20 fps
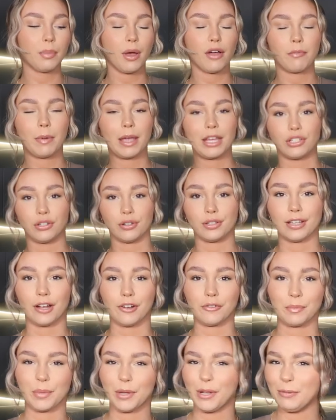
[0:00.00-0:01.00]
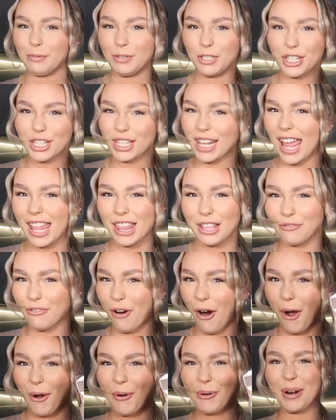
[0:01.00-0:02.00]
puff paste yourself, but just get
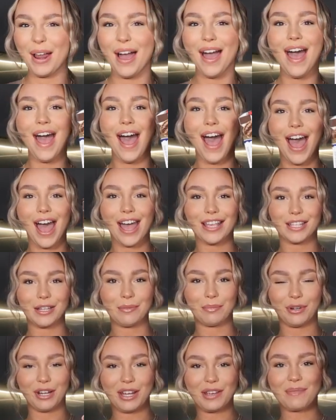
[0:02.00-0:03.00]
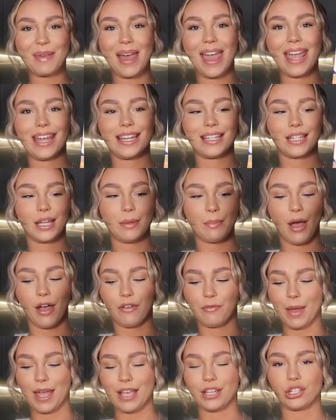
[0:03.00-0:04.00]
so pre-made
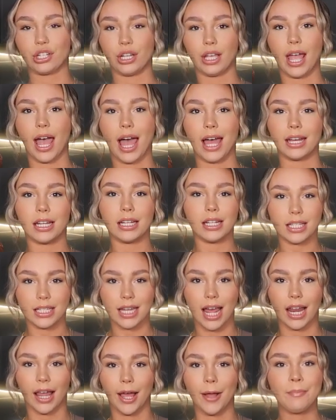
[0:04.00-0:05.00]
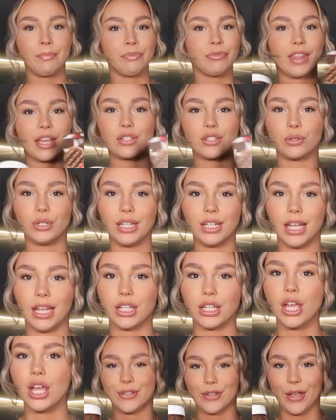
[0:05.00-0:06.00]
puff pastry and Nutella. That's all you
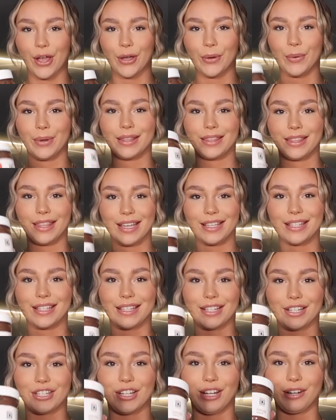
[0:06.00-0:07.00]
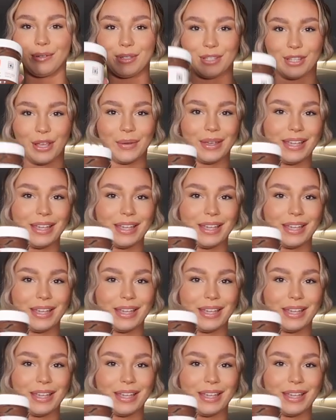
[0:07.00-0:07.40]
need. So this is actually gonna be so